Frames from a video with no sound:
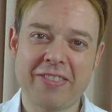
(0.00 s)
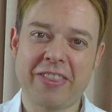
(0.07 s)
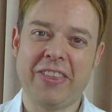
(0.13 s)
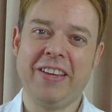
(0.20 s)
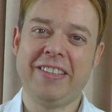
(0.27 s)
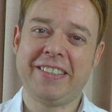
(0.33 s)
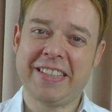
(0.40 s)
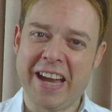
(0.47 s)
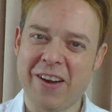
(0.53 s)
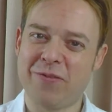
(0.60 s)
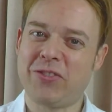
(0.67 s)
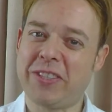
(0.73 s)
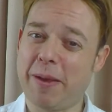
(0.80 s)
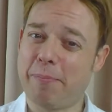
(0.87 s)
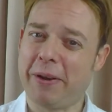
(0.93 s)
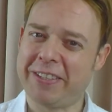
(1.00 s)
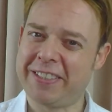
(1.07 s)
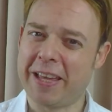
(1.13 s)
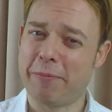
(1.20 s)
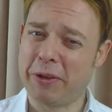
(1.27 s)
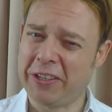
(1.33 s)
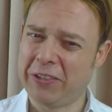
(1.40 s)
things come step by
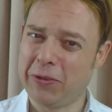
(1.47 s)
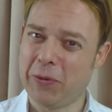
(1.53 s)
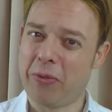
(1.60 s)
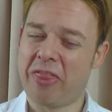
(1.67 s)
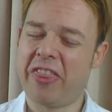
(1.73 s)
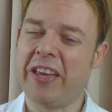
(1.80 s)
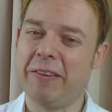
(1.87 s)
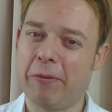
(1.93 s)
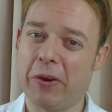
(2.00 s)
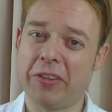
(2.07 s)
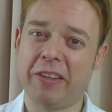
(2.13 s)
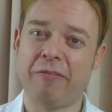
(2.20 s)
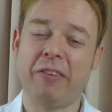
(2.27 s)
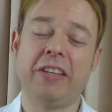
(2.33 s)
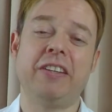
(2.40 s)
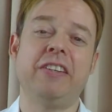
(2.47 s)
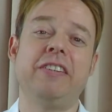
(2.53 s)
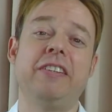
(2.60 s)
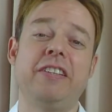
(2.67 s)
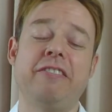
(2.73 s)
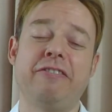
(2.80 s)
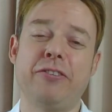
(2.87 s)
step and you don't think about them
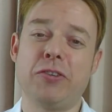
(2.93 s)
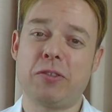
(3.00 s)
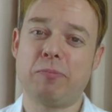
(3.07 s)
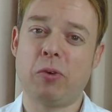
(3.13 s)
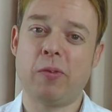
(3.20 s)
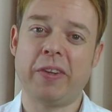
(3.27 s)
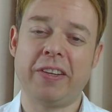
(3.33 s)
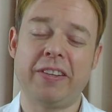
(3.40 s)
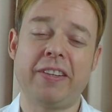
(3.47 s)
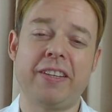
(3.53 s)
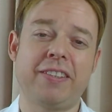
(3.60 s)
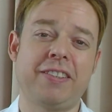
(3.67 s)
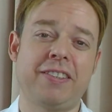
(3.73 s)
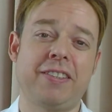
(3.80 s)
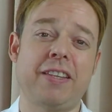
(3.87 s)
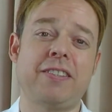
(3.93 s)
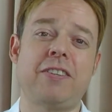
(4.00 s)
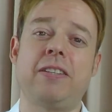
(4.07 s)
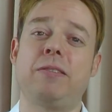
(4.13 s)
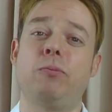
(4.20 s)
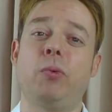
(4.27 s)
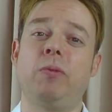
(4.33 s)
in the first moment. And that's
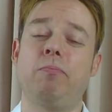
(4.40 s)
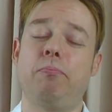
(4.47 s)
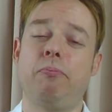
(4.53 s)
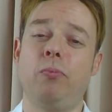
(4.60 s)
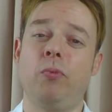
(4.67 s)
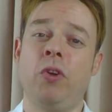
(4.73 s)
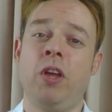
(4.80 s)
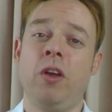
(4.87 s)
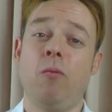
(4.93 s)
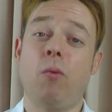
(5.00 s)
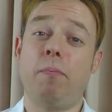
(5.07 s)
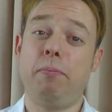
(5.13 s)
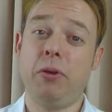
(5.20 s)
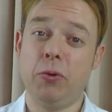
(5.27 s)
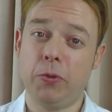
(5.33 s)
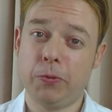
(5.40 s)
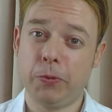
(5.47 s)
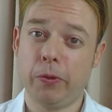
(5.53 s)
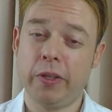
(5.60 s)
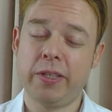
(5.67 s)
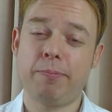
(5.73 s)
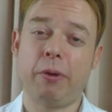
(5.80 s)
just what
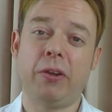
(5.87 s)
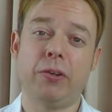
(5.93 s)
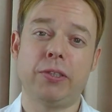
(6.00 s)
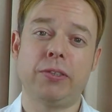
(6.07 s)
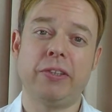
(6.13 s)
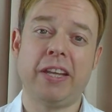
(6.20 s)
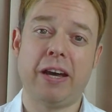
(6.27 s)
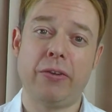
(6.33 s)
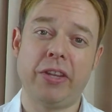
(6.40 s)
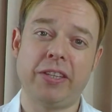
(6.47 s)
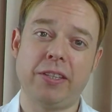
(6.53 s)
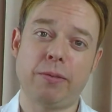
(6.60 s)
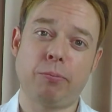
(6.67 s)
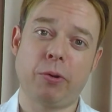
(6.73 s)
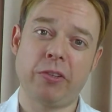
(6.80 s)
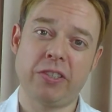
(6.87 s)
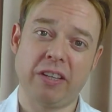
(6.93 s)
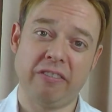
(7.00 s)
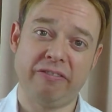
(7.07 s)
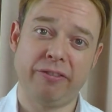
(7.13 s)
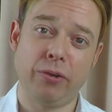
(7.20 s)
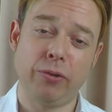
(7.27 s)
beautiful is. But also now that this project
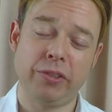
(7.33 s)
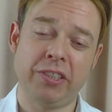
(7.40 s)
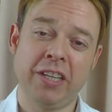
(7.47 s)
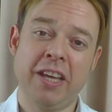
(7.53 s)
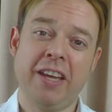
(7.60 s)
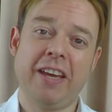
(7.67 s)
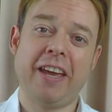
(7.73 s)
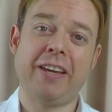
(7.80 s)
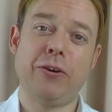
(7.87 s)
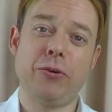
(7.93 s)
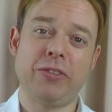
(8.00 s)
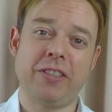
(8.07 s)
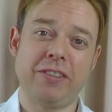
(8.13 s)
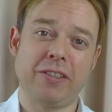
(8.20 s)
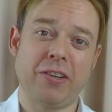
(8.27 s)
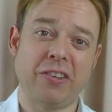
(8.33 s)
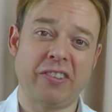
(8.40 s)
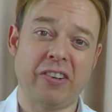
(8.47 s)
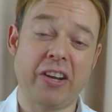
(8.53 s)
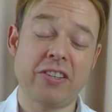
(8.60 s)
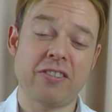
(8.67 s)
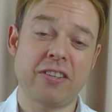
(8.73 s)
unfolds and goes into the
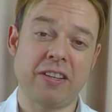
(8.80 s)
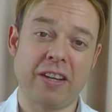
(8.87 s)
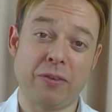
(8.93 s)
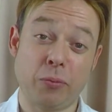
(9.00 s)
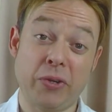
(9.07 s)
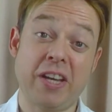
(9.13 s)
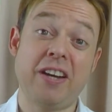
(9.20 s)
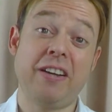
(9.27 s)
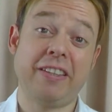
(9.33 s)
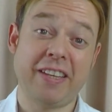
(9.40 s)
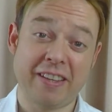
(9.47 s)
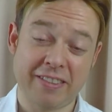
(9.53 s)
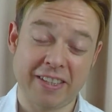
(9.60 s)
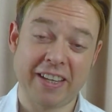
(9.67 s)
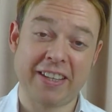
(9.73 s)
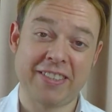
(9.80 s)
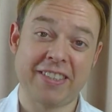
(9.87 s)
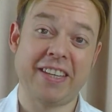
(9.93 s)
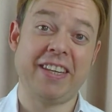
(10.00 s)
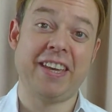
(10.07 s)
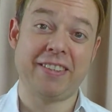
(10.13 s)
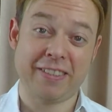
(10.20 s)
direction, and we are, yes, I can
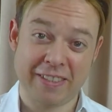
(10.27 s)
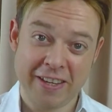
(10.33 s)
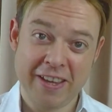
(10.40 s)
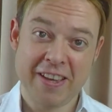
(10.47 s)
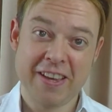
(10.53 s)
say yes,